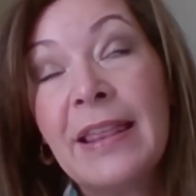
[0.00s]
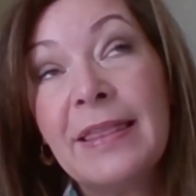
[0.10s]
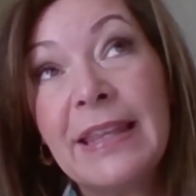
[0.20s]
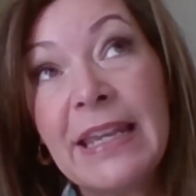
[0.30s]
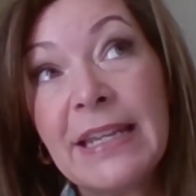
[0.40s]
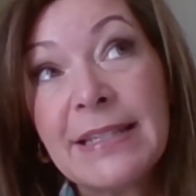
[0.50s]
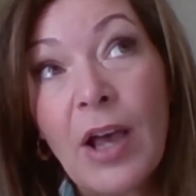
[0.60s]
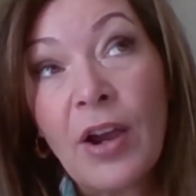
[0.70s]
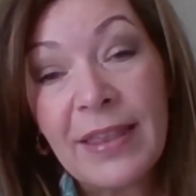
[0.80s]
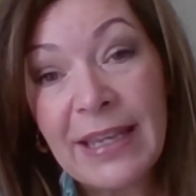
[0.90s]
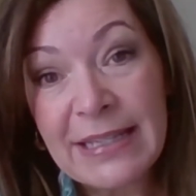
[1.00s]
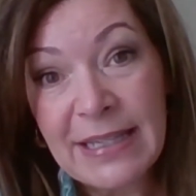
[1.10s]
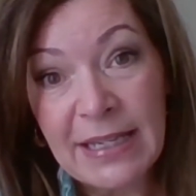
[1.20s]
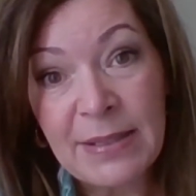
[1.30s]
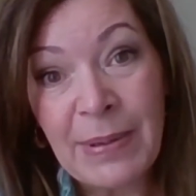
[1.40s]
These are the
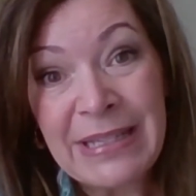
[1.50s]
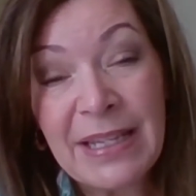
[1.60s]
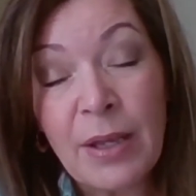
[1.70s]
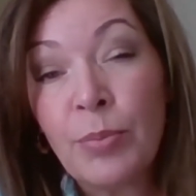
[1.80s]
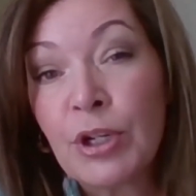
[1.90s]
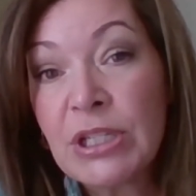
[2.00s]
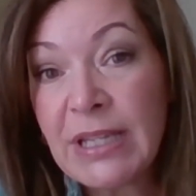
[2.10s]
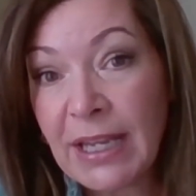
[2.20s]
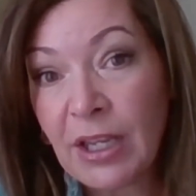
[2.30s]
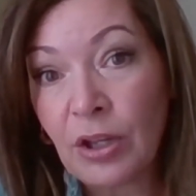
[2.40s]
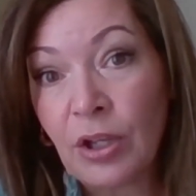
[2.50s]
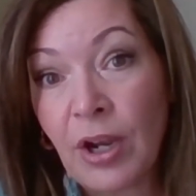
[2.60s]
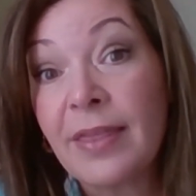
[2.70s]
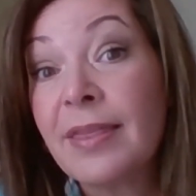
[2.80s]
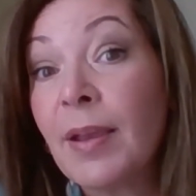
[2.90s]
assessments in
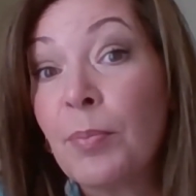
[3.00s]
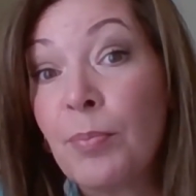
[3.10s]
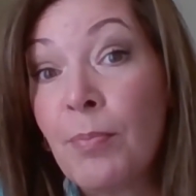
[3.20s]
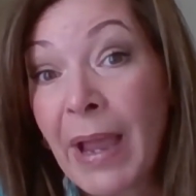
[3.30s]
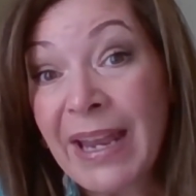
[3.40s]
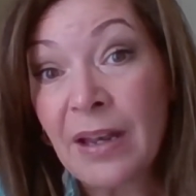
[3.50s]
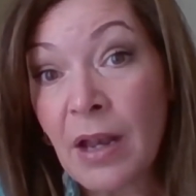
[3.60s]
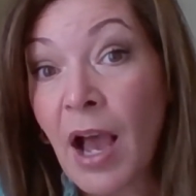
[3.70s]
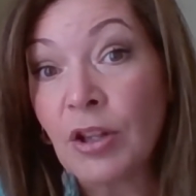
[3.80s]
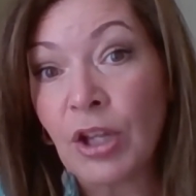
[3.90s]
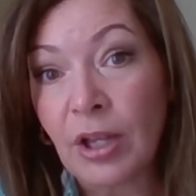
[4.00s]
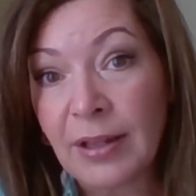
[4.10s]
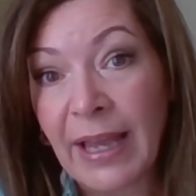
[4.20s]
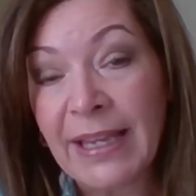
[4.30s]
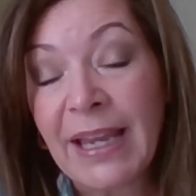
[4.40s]
particular that might not look
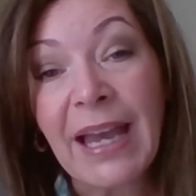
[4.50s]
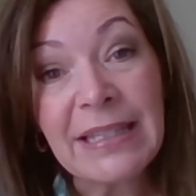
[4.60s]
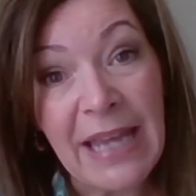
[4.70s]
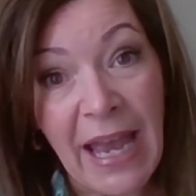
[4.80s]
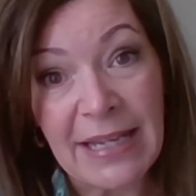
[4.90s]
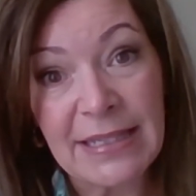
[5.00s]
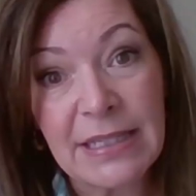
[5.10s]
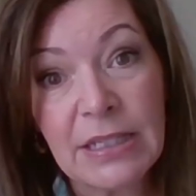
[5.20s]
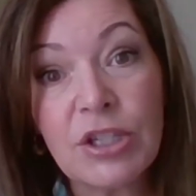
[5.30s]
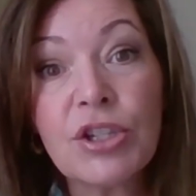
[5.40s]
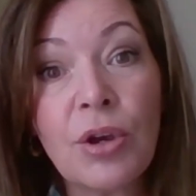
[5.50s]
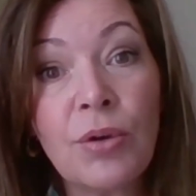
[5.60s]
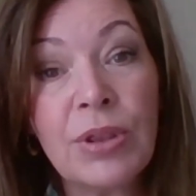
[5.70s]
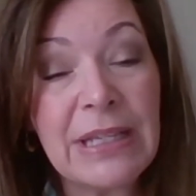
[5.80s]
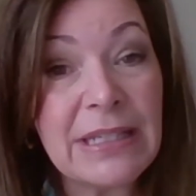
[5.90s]
like a test.
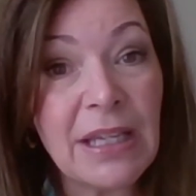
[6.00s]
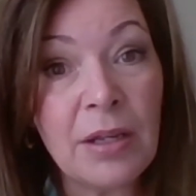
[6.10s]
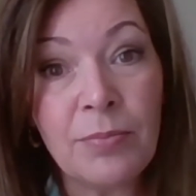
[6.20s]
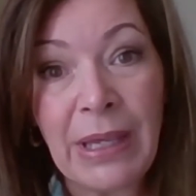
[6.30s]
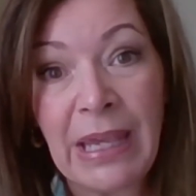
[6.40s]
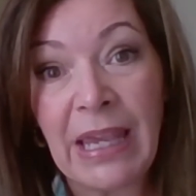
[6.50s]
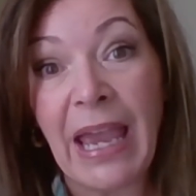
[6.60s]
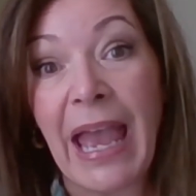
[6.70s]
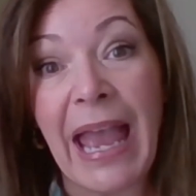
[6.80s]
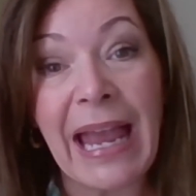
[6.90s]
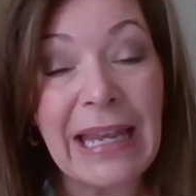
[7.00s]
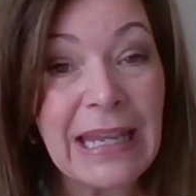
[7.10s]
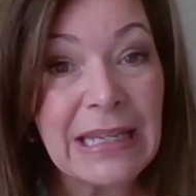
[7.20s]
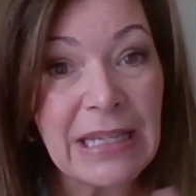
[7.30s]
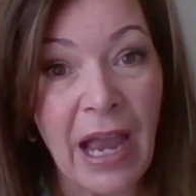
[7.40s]
So this can be
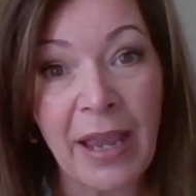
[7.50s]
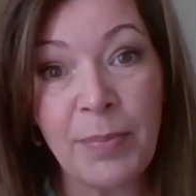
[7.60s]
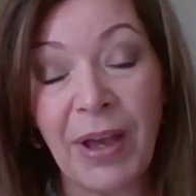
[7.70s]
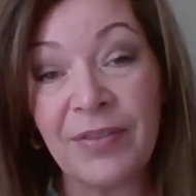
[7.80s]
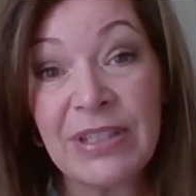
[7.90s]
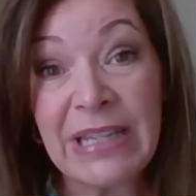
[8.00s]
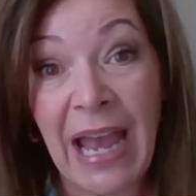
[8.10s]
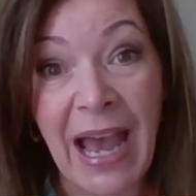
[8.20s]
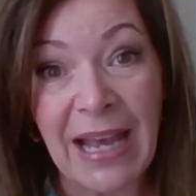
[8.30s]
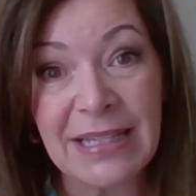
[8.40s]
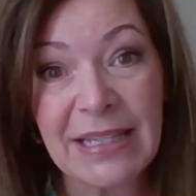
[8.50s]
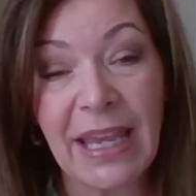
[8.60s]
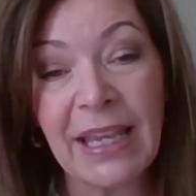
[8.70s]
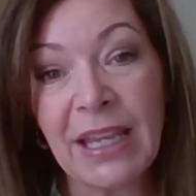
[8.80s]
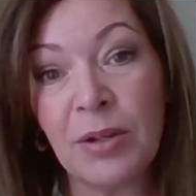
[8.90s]
any type of task.
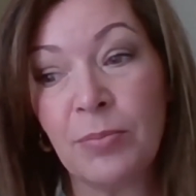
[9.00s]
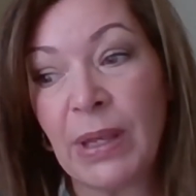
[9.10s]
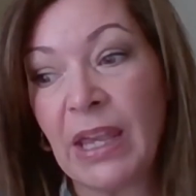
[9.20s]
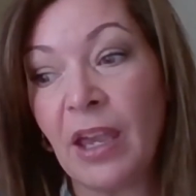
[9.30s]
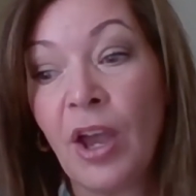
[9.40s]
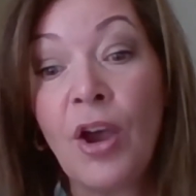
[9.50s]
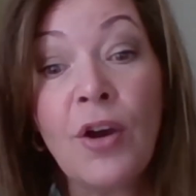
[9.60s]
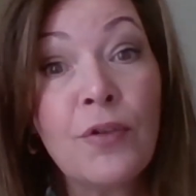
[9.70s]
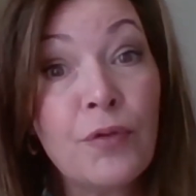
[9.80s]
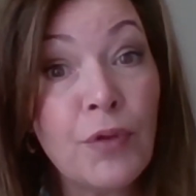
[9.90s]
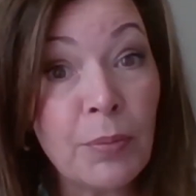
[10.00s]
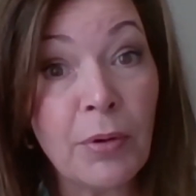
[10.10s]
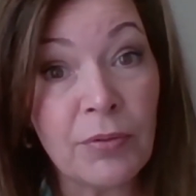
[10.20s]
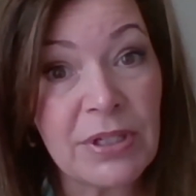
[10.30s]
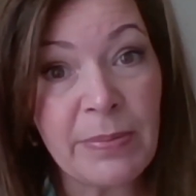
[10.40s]
It can be
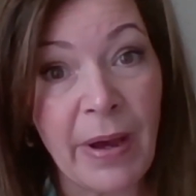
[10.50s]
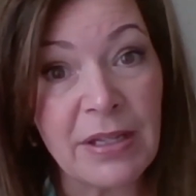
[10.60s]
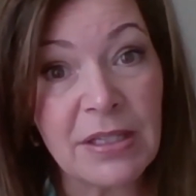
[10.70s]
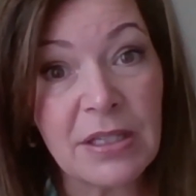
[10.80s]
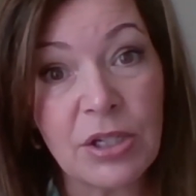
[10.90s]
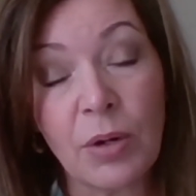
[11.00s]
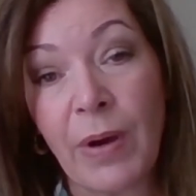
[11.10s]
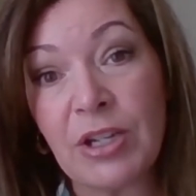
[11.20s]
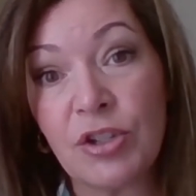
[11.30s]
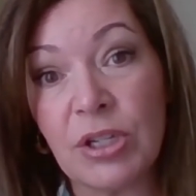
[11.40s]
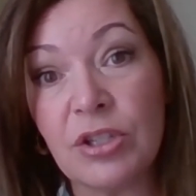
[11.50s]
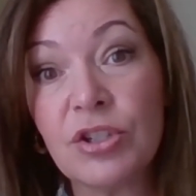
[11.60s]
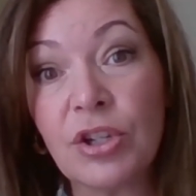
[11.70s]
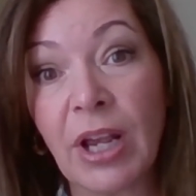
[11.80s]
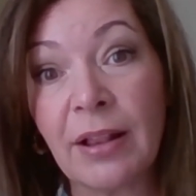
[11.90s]
verbal responses to questions
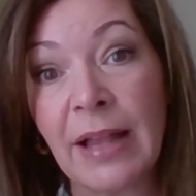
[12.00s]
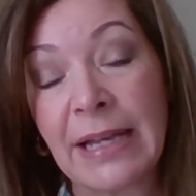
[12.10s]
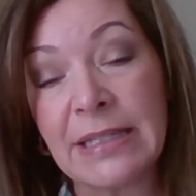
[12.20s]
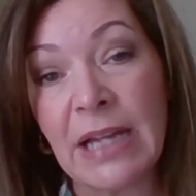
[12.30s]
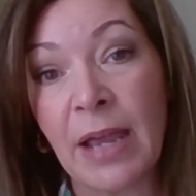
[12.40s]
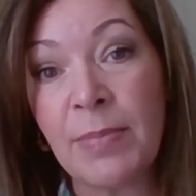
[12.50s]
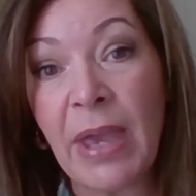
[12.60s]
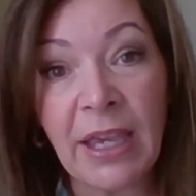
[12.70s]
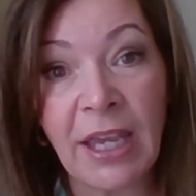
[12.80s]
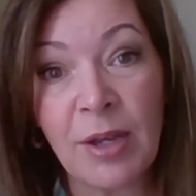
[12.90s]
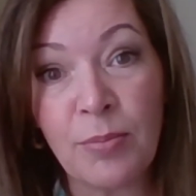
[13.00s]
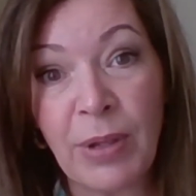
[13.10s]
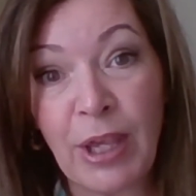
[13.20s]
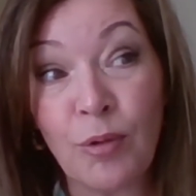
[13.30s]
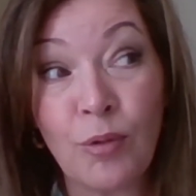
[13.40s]
during class time. It can
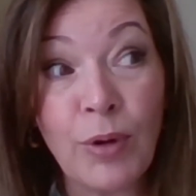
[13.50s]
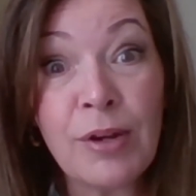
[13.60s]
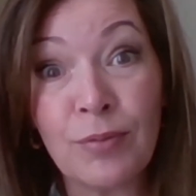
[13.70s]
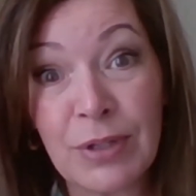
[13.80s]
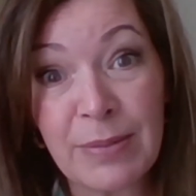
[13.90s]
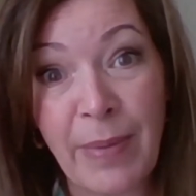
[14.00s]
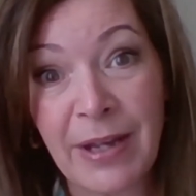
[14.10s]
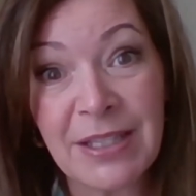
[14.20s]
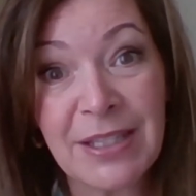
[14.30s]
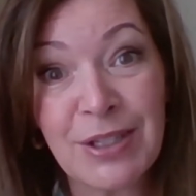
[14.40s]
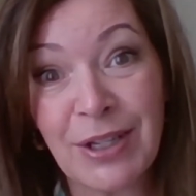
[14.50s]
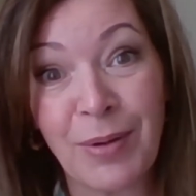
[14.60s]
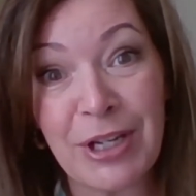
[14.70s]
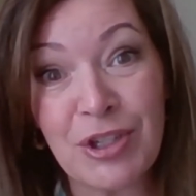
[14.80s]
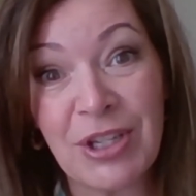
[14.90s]
be written responses to
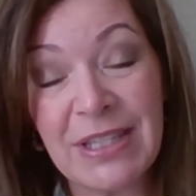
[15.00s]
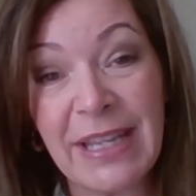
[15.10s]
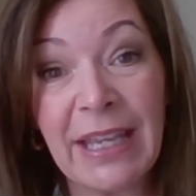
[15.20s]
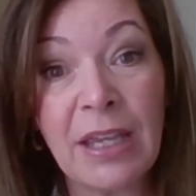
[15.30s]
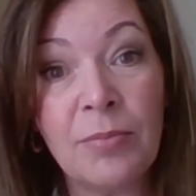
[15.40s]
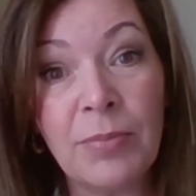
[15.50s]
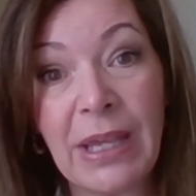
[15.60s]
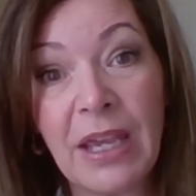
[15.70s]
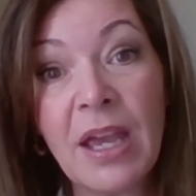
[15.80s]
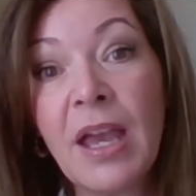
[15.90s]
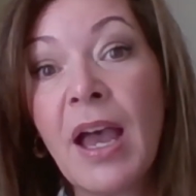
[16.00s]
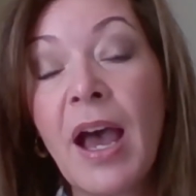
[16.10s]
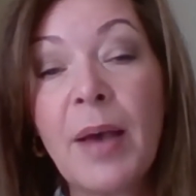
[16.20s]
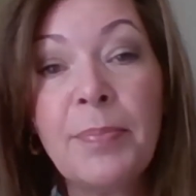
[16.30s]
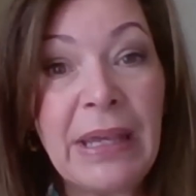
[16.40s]
questions. It can be
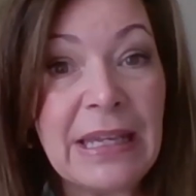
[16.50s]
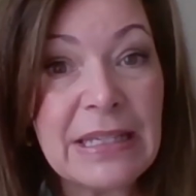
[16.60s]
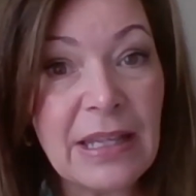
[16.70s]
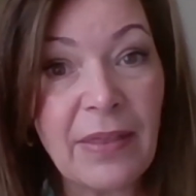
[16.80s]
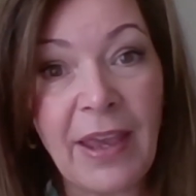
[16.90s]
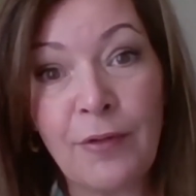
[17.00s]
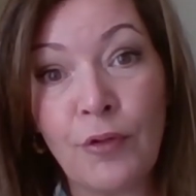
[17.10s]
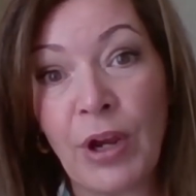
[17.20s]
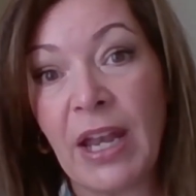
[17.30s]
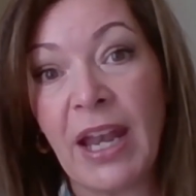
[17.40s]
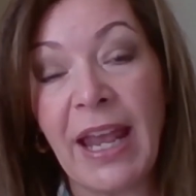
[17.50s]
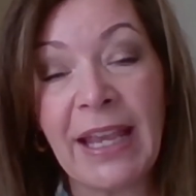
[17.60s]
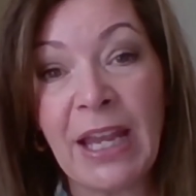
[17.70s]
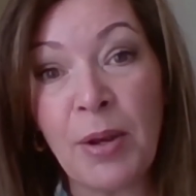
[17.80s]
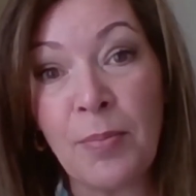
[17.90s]
a piece that they've written. It
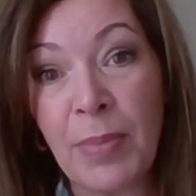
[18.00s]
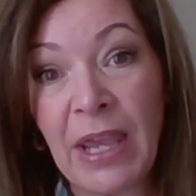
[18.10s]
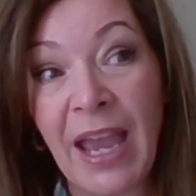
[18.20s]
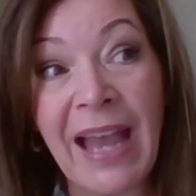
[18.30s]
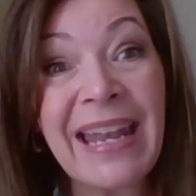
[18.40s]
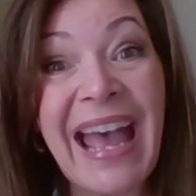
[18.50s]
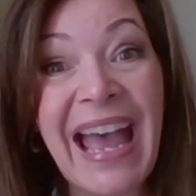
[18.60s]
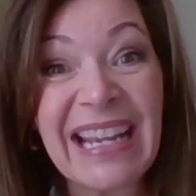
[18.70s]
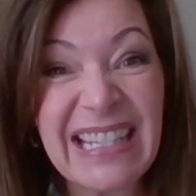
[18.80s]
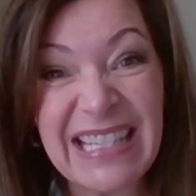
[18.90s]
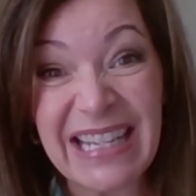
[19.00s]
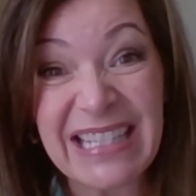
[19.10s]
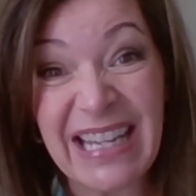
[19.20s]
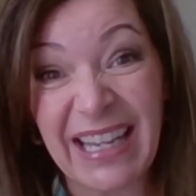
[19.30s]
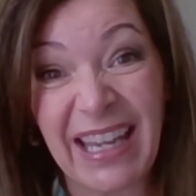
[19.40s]
can be an exit
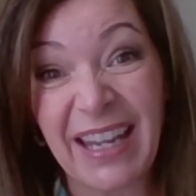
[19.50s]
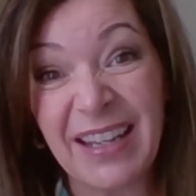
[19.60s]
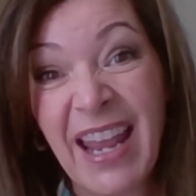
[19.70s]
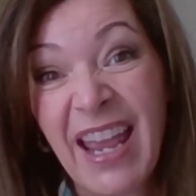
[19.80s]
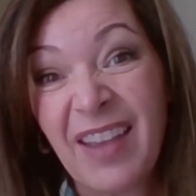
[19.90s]
ticket.